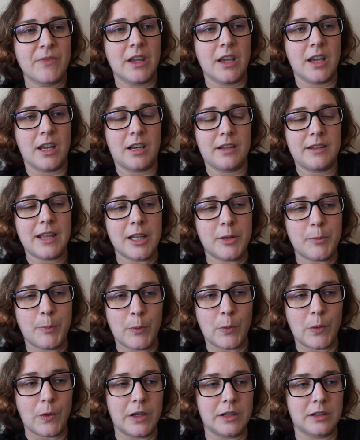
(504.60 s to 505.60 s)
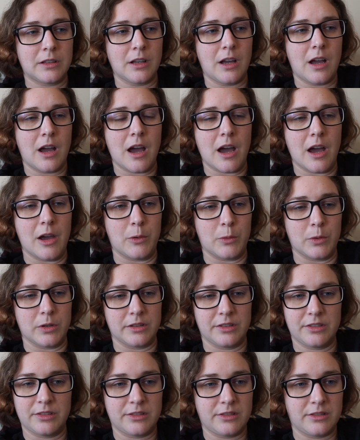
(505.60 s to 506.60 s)
And at that point I
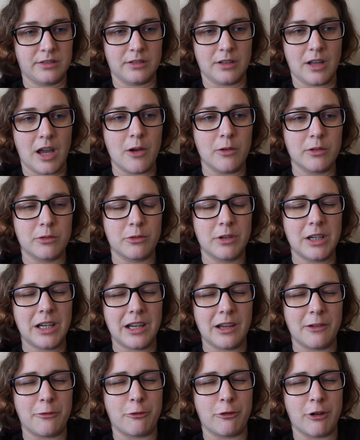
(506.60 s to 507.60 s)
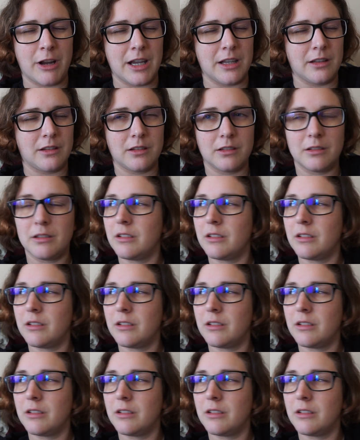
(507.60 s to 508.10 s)
was really afraid.